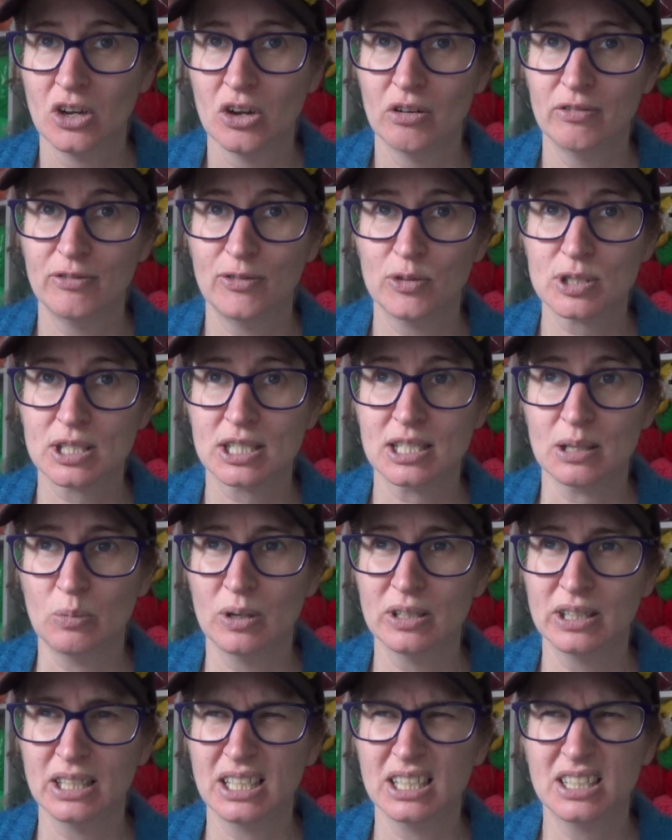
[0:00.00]
for
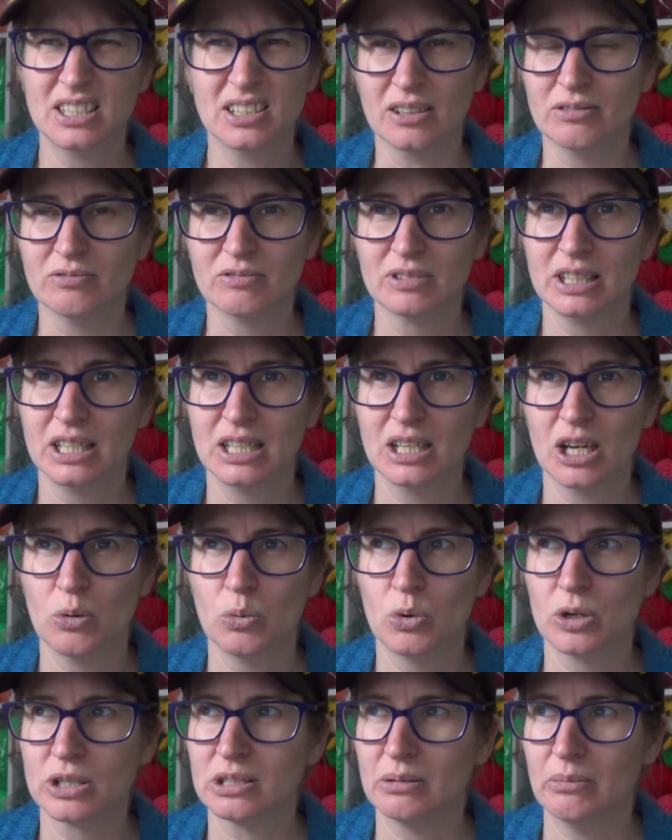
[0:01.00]
someone that you don't really know
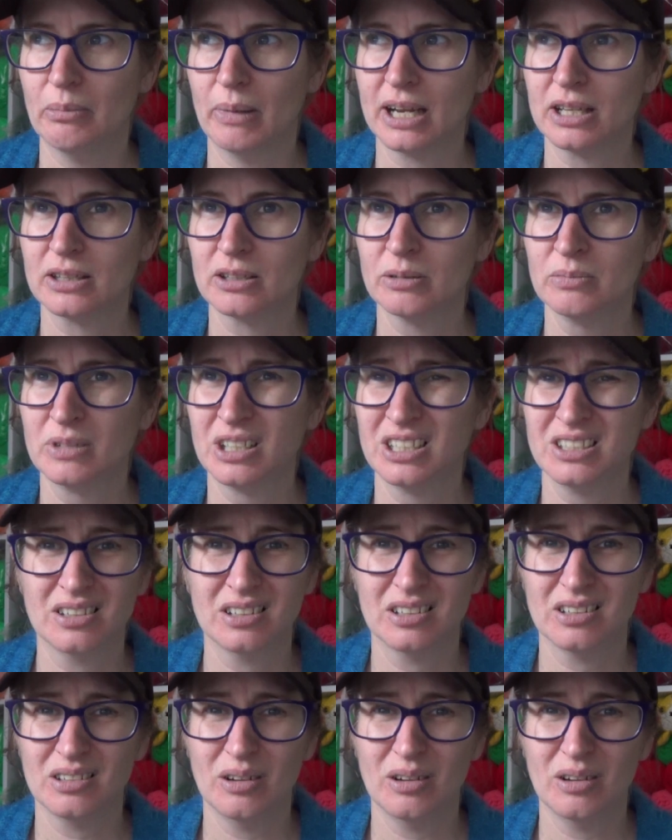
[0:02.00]
what to make them, because